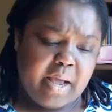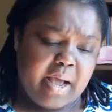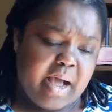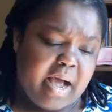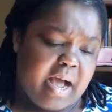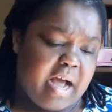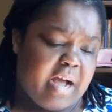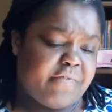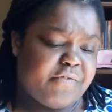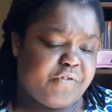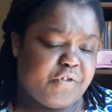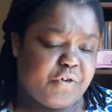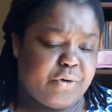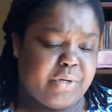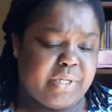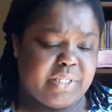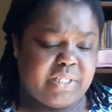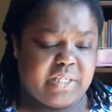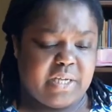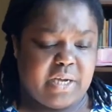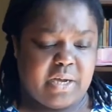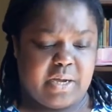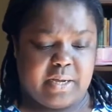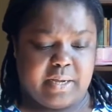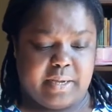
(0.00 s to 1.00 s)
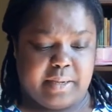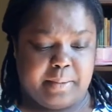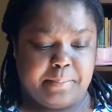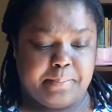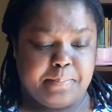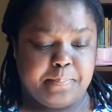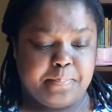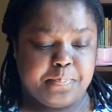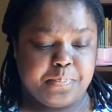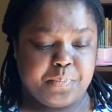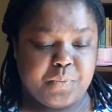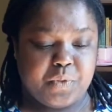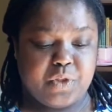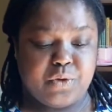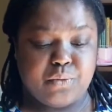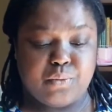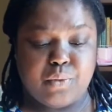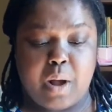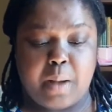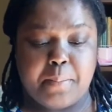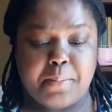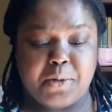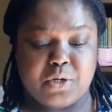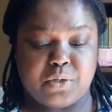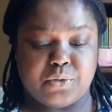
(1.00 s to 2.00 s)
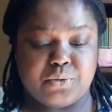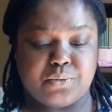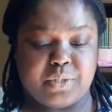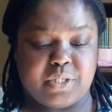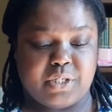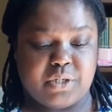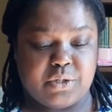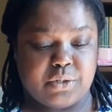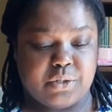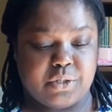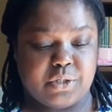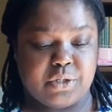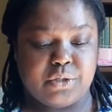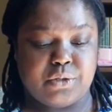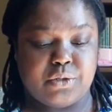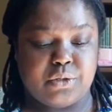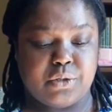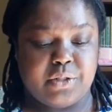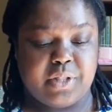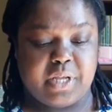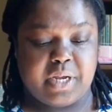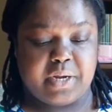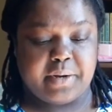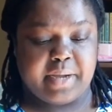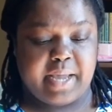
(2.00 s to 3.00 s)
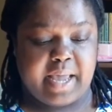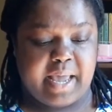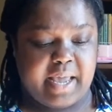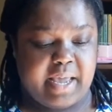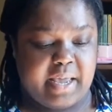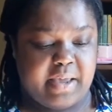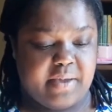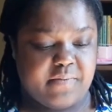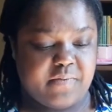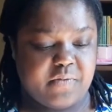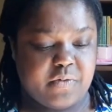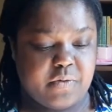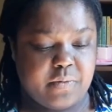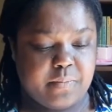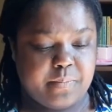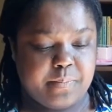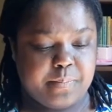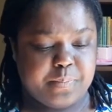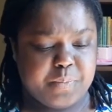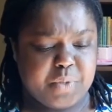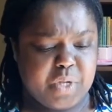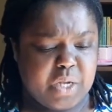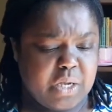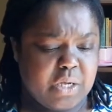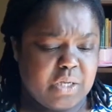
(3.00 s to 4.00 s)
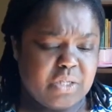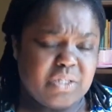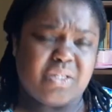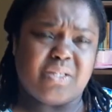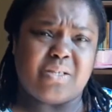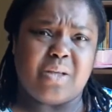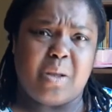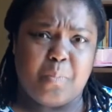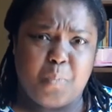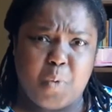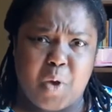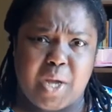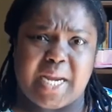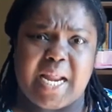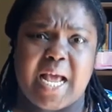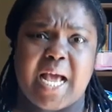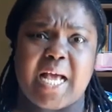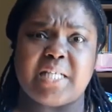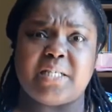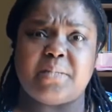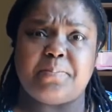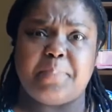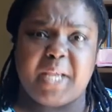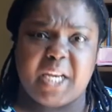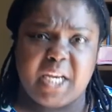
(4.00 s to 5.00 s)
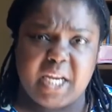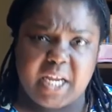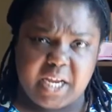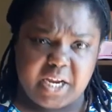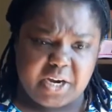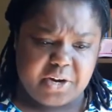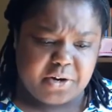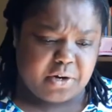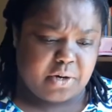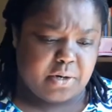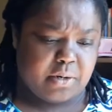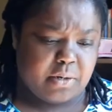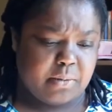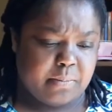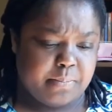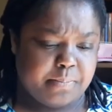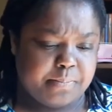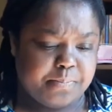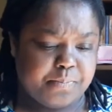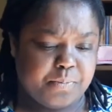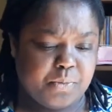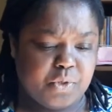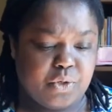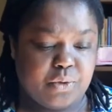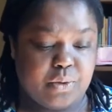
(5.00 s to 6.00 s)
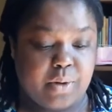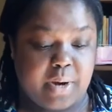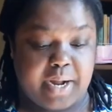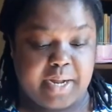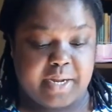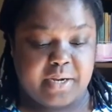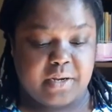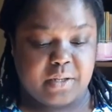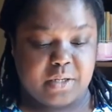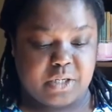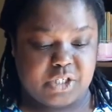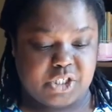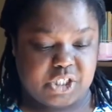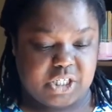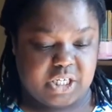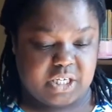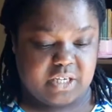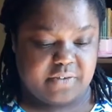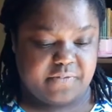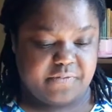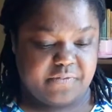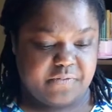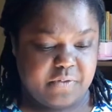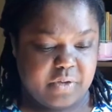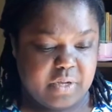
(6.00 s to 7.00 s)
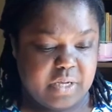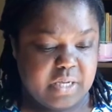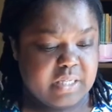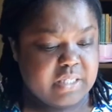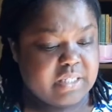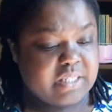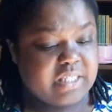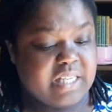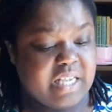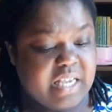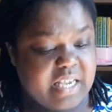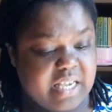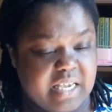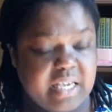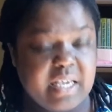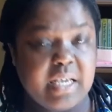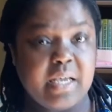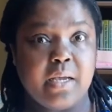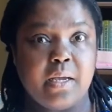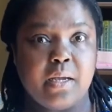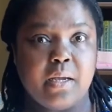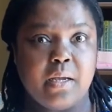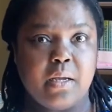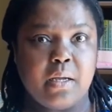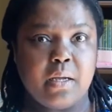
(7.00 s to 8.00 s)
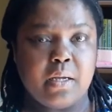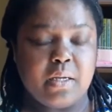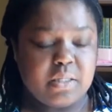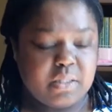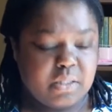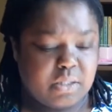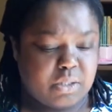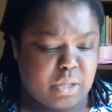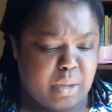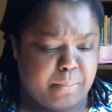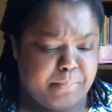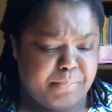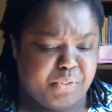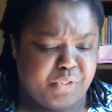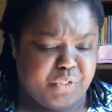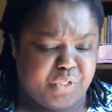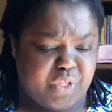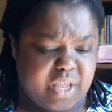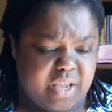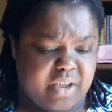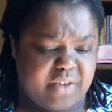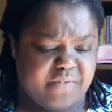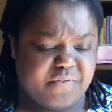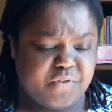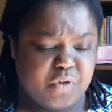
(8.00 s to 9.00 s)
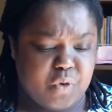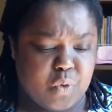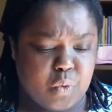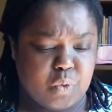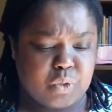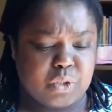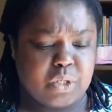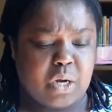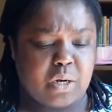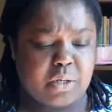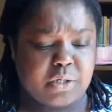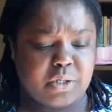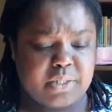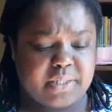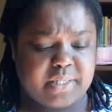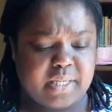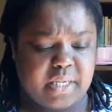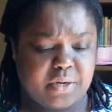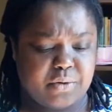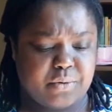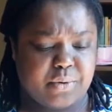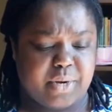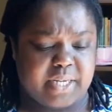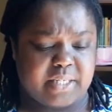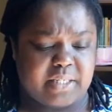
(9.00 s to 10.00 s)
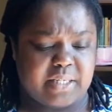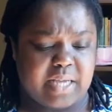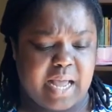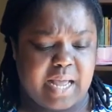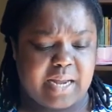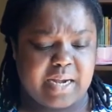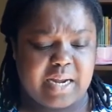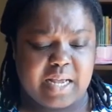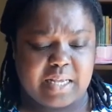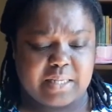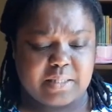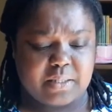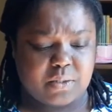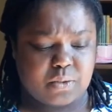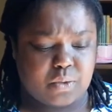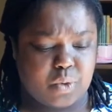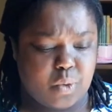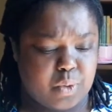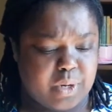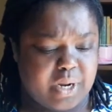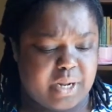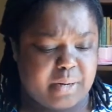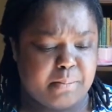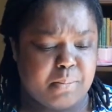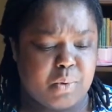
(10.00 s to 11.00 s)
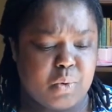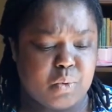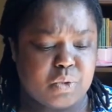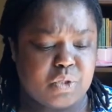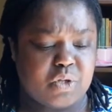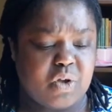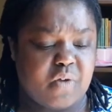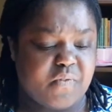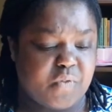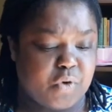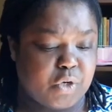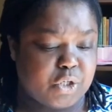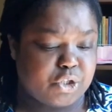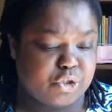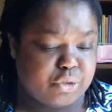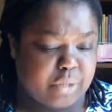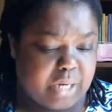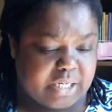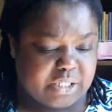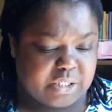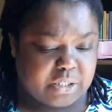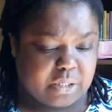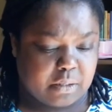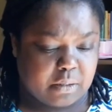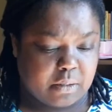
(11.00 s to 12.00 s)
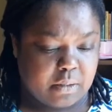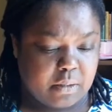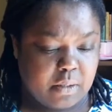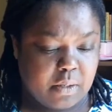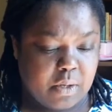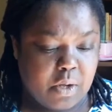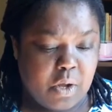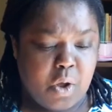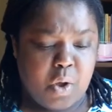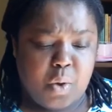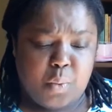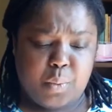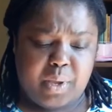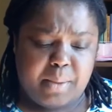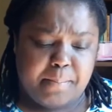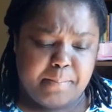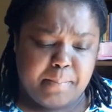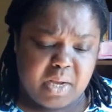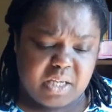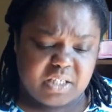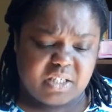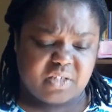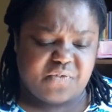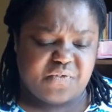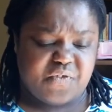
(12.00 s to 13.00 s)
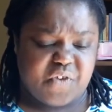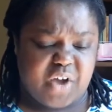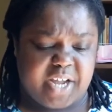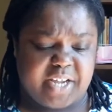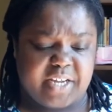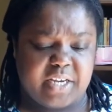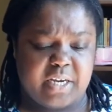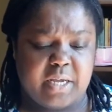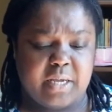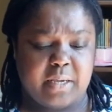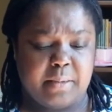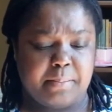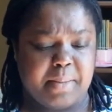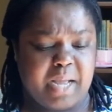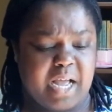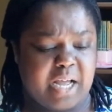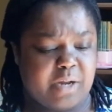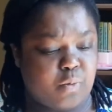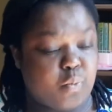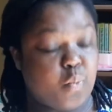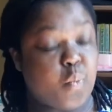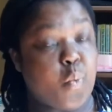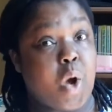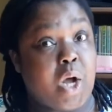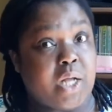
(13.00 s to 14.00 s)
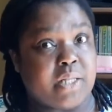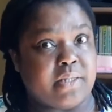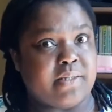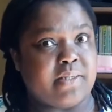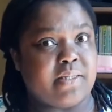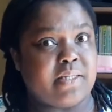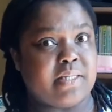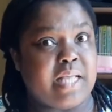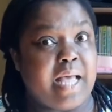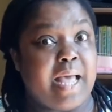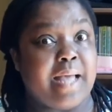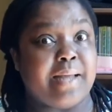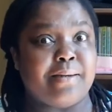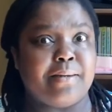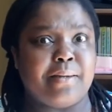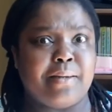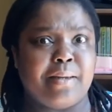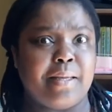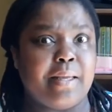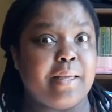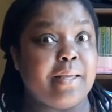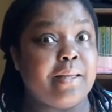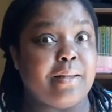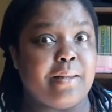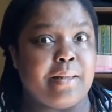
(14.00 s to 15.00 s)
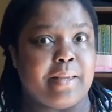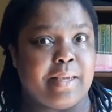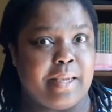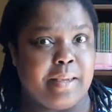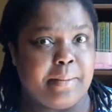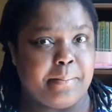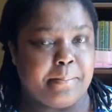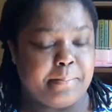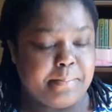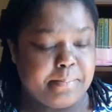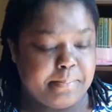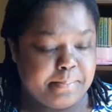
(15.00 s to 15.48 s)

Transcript: After a time, the robbers returned to their cave. "Someone has been here," cried the chief. "See, some thief knows our secret and has stolen most of our treasure. We must find him at once and kill him."